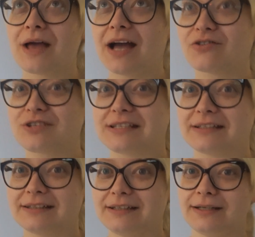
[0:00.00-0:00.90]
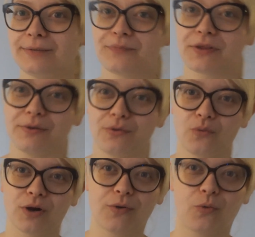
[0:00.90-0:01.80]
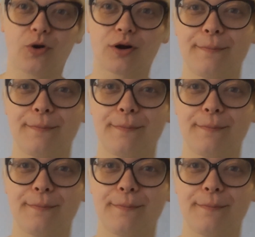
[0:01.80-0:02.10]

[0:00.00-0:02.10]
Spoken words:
I recently wore